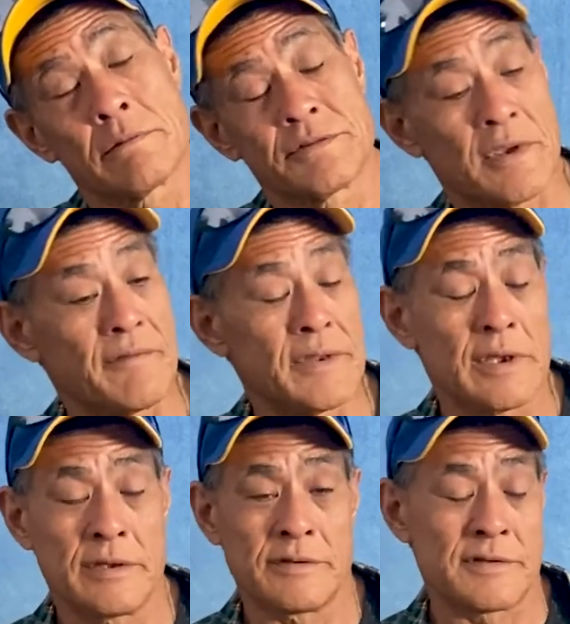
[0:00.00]

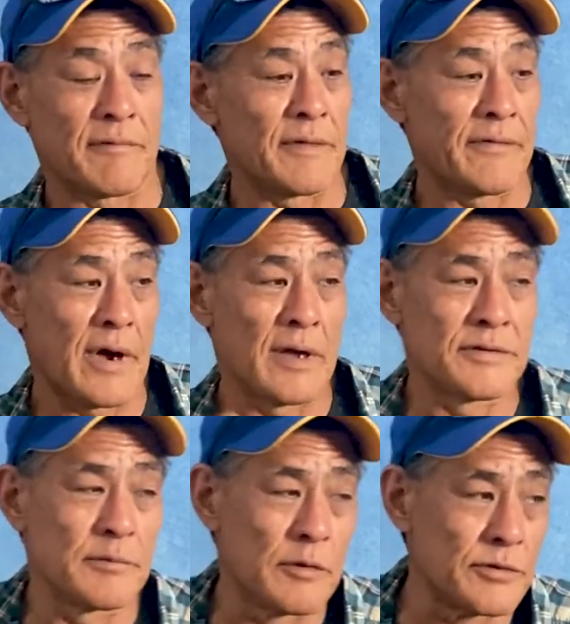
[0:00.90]
70, 75,
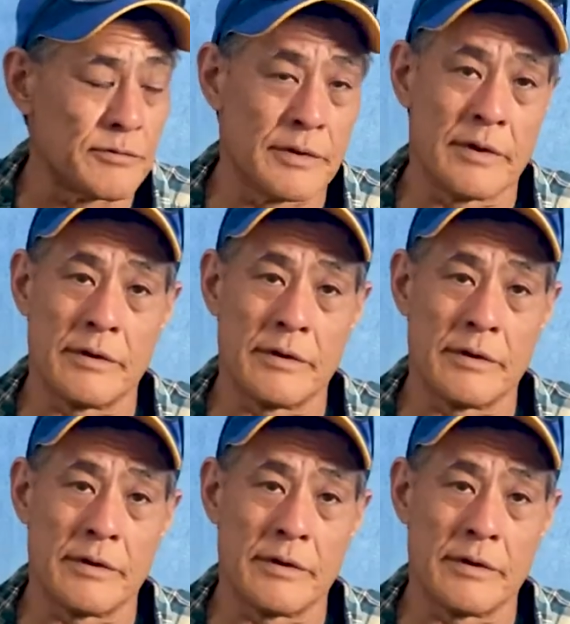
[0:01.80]
somewhere in there.